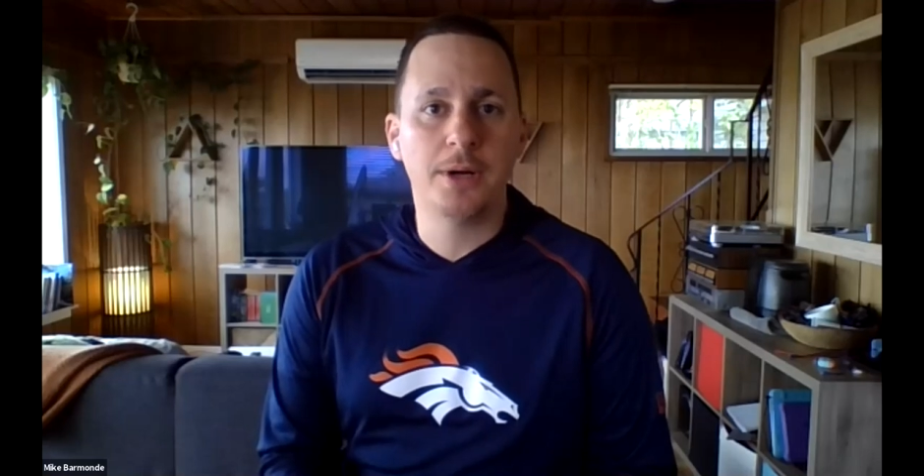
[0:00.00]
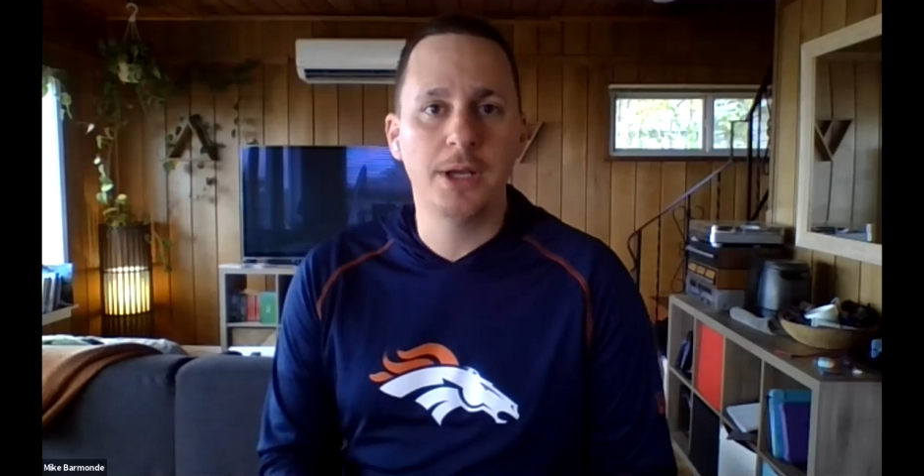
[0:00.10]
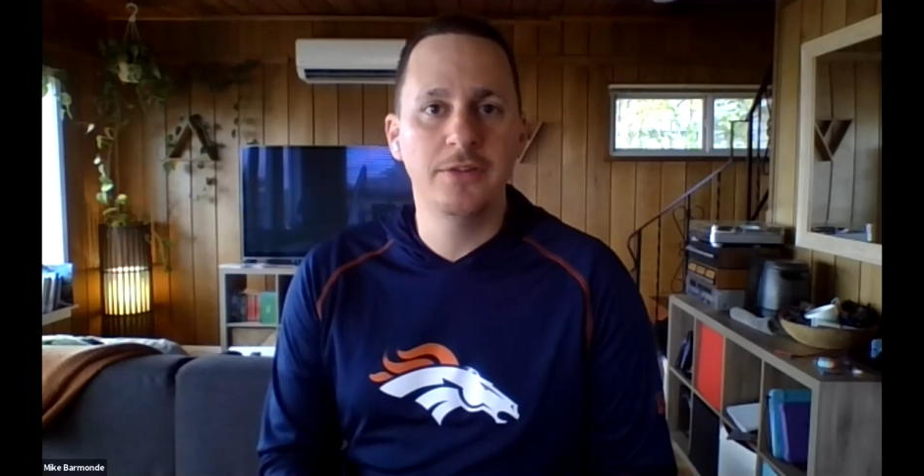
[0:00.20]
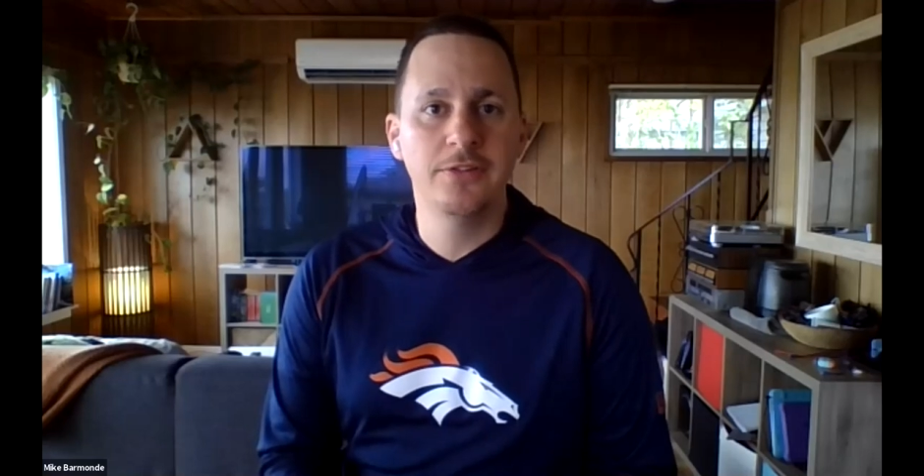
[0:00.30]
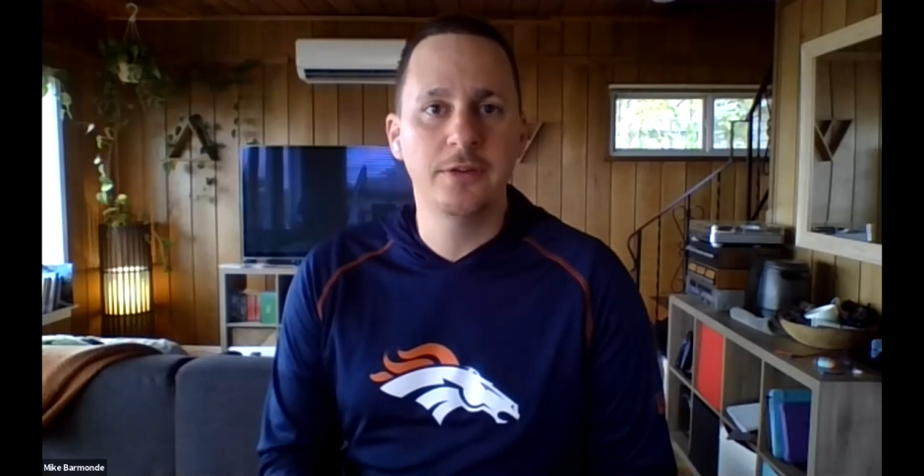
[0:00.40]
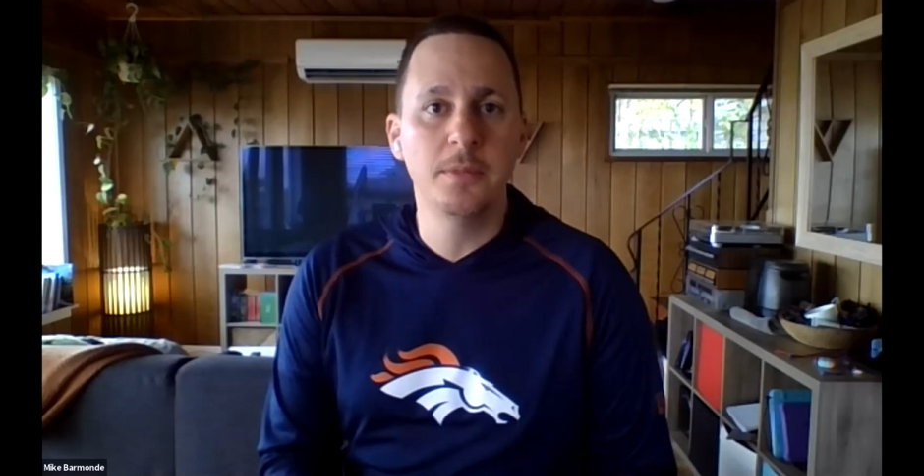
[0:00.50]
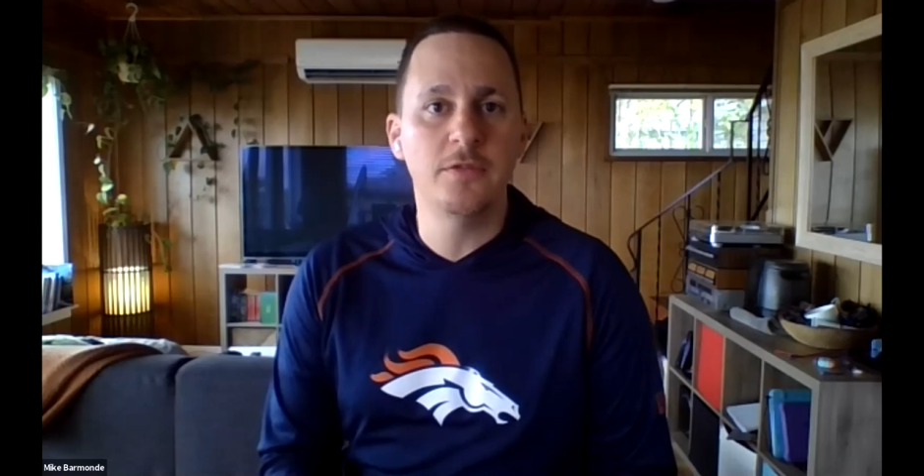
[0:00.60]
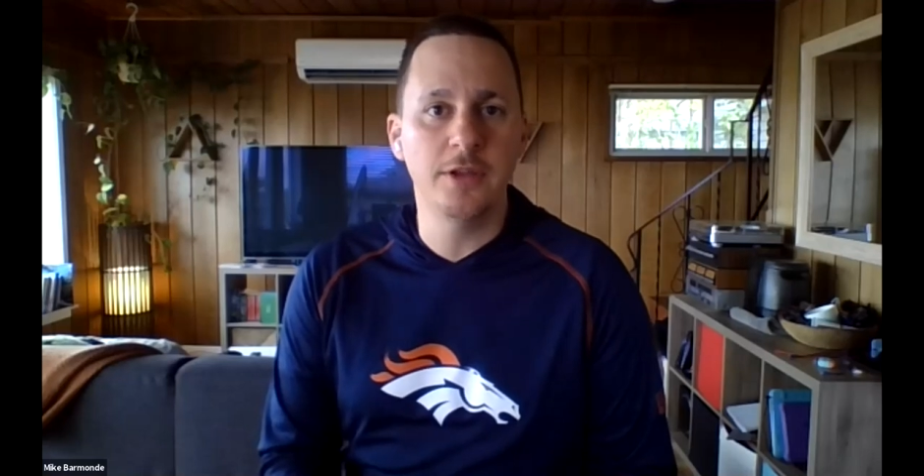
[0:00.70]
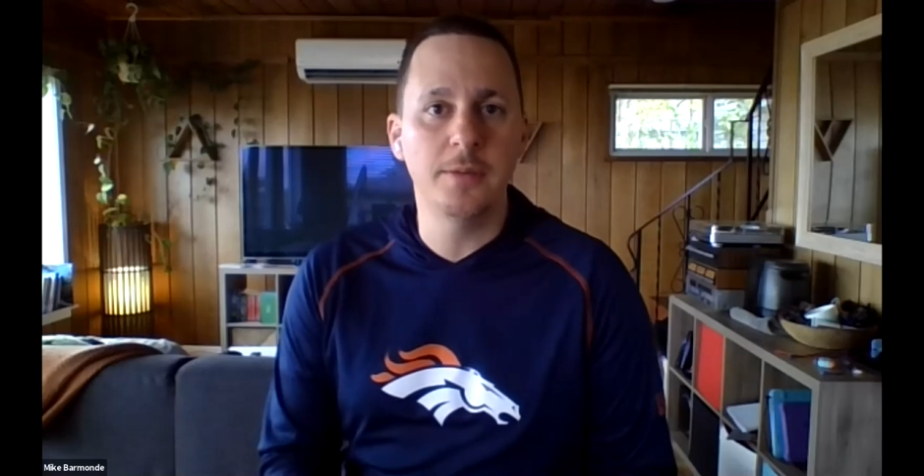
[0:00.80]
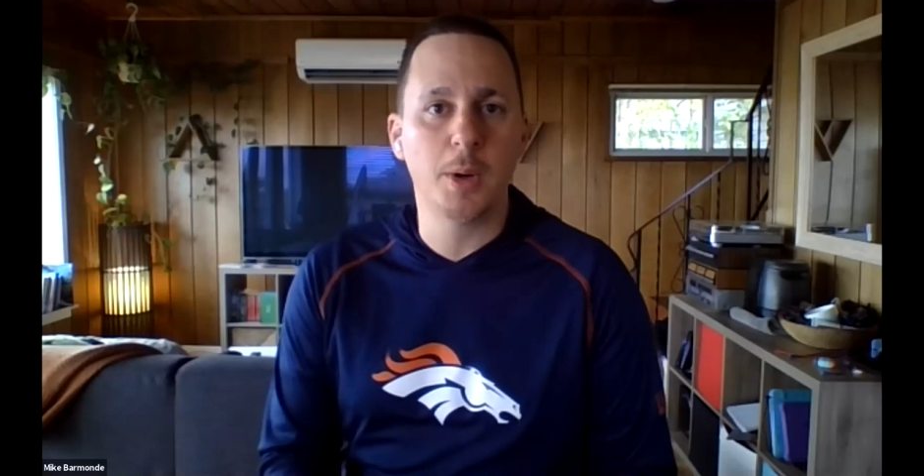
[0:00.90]
operating
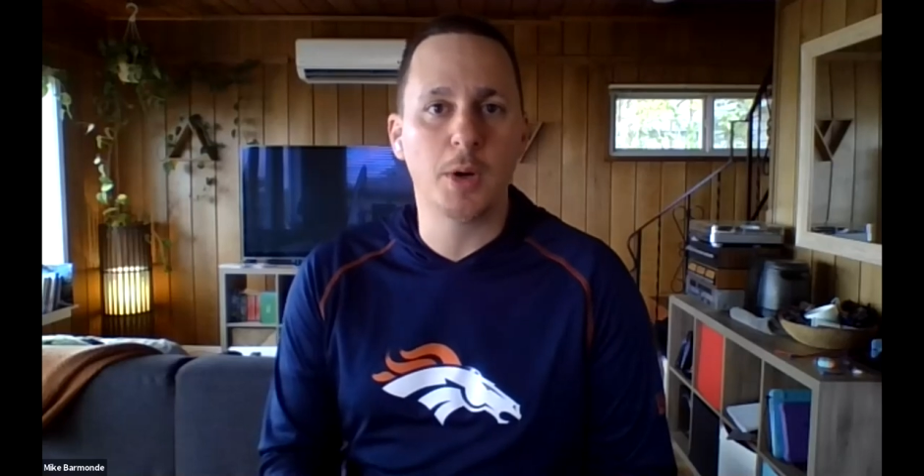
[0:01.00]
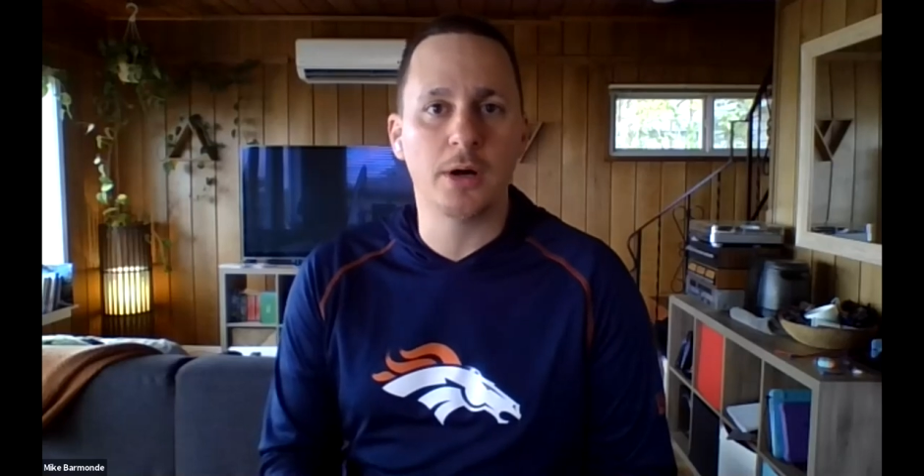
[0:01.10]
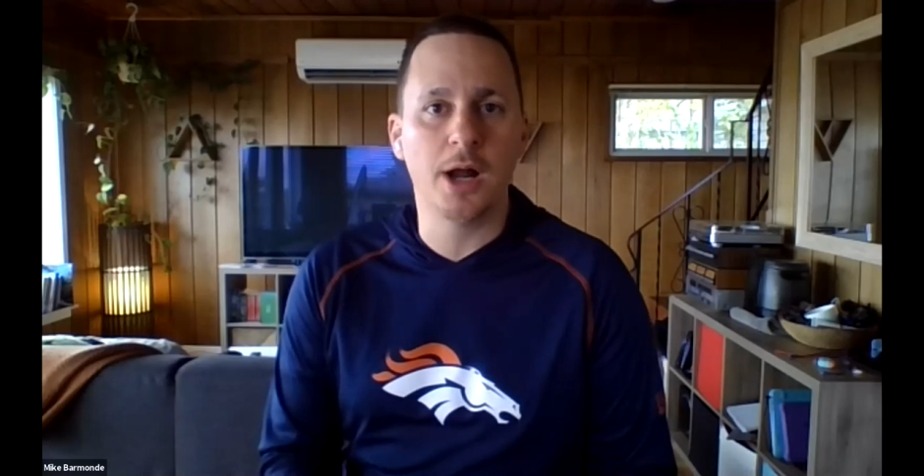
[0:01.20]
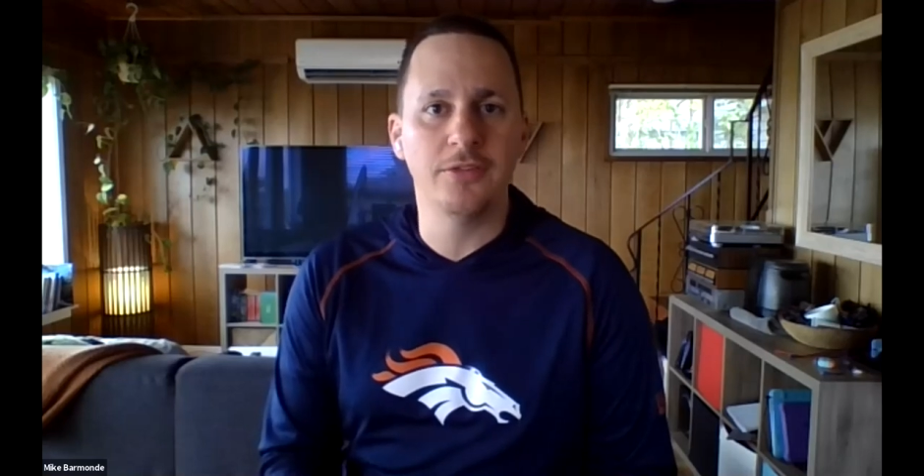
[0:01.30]
system and VMware